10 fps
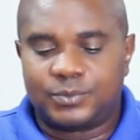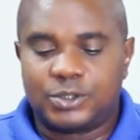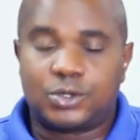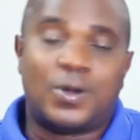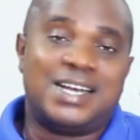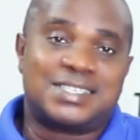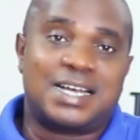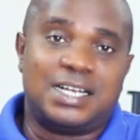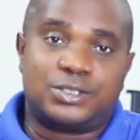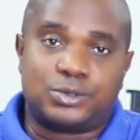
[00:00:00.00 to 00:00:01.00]
So I
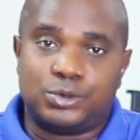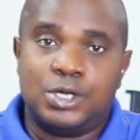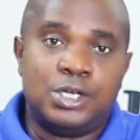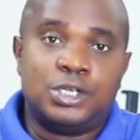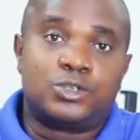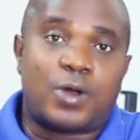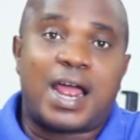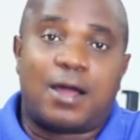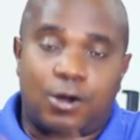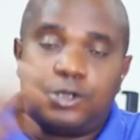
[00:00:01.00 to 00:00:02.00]
decided to try
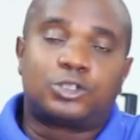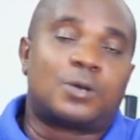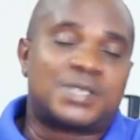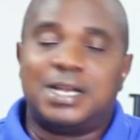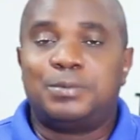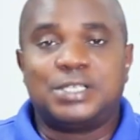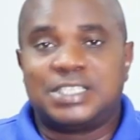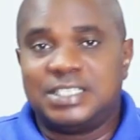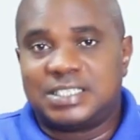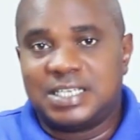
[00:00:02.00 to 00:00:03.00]
our own top
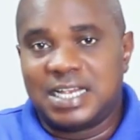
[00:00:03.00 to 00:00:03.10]
celebrities.